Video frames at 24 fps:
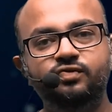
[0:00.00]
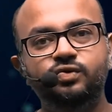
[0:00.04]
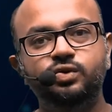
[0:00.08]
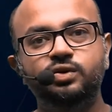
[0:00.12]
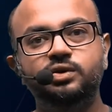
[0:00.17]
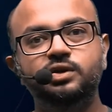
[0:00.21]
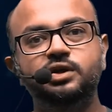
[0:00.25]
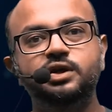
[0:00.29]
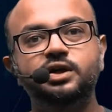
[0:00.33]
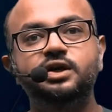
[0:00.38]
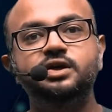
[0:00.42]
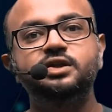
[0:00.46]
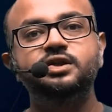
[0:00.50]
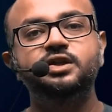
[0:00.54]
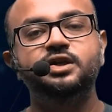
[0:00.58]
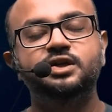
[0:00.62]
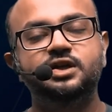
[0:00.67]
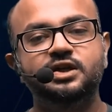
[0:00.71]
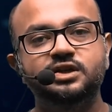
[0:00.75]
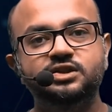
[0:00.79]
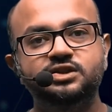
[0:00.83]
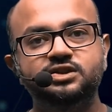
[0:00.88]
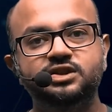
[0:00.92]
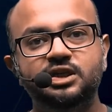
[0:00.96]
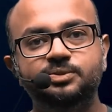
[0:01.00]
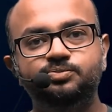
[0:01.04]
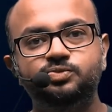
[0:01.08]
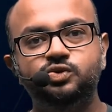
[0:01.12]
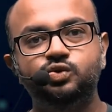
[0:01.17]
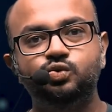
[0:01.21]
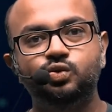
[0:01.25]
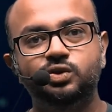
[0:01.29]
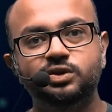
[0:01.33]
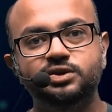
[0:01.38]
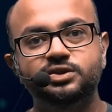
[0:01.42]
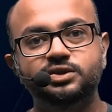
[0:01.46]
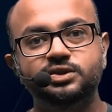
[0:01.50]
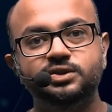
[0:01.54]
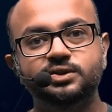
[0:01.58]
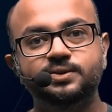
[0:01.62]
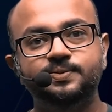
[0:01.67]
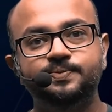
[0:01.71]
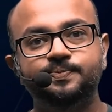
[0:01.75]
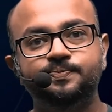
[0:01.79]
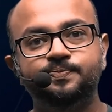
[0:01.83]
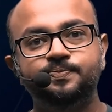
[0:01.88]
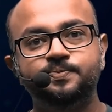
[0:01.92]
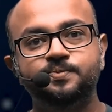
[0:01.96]
to learn the conceptuals.
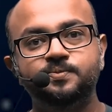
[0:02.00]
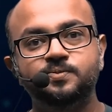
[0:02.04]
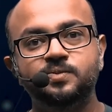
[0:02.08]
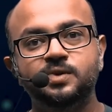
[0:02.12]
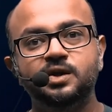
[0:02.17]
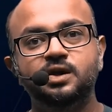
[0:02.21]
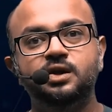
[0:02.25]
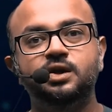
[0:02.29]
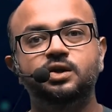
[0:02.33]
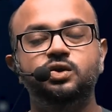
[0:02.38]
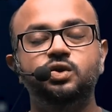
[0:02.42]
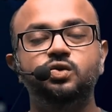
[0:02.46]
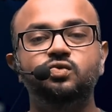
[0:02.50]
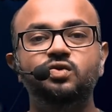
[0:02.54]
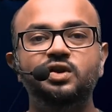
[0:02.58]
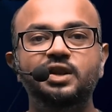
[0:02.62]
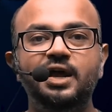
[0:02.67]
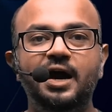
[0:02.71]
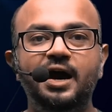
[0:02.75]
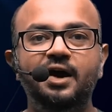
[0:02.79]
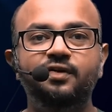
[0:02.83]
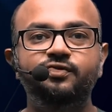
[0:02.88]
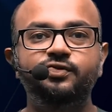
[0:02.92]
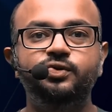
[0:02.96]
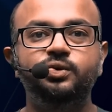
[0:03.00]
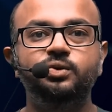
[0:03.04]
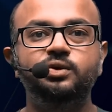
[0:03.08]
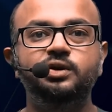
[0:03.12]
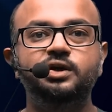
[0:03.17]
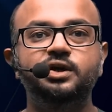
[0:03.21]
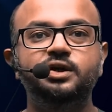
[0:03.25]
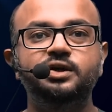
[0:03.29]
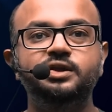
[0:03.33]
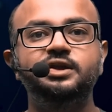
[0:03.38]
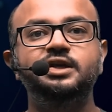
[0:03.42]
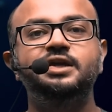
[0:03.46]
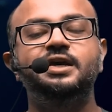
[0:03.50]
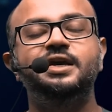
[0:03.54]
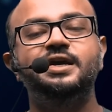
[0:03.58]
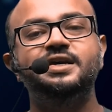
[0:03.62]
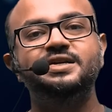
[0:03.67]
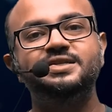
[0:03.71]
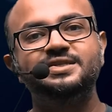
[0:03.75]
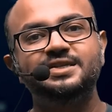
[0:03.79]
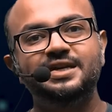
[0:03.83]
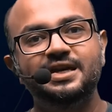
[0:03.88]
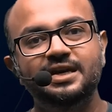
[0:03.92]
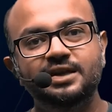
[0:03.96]
You will have to learn the
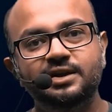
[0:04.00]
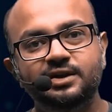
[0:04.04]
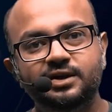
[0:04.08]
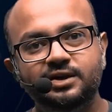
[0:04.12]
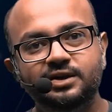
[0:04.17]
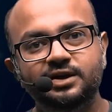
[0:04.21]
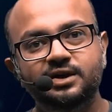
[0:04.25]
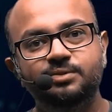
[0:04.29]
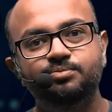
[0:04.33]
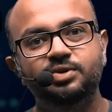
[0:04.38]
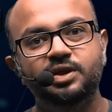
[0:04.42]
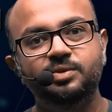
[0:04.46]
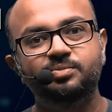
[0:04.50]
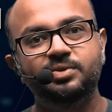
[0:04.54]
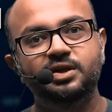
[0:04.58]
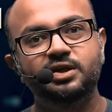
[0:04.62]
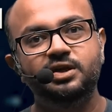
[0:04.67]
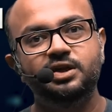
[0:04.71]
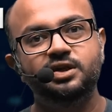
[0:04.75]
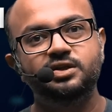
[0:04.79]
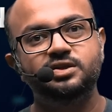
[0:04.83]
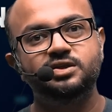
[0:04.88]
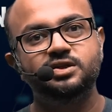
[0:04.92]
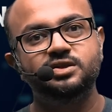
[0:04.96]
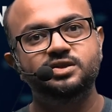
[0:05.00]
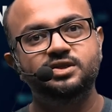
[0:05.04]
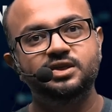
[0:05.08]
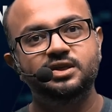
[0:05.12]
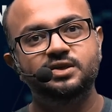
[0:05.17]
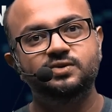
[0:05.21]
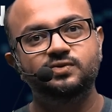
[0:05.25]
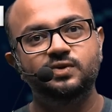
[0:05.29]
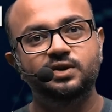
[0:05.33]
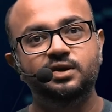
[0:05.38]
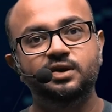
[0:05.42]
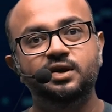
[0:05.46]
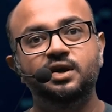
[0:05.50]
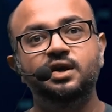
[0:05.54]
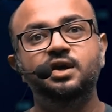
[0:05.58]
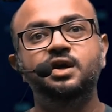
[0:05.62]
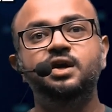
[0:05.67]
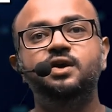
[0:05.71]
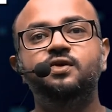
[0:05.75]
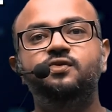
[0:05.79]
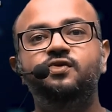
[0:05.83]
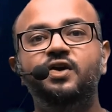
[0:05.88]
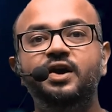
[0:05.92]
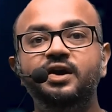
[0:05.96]
sklearn implementations as well.
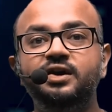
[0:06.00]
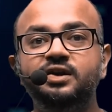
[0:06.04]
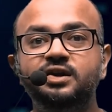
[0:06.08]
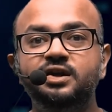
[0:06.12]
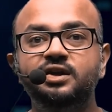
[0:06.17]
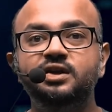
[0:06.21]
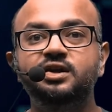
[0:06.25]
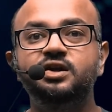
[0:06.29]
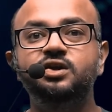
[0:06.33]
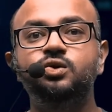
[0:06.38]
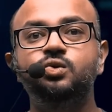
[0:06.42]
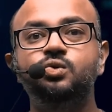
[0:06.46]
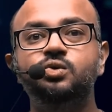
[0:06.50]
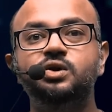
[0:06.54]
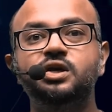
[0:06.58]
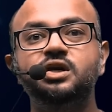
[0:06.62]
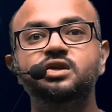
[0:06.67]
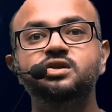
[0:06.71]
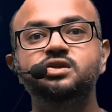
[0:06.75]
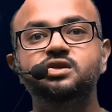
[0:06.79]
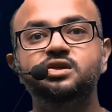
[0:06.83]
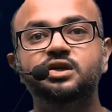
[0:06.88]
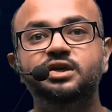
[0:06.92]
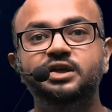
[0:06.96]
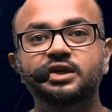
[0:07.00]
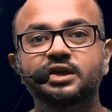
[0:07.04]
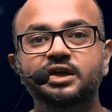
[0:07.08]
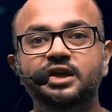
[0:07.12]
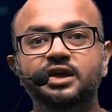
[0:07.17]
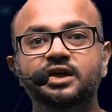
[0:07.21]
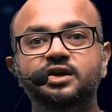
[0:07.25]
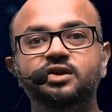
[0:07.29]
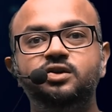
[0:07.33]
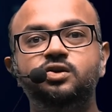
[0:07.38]
Finally, you can create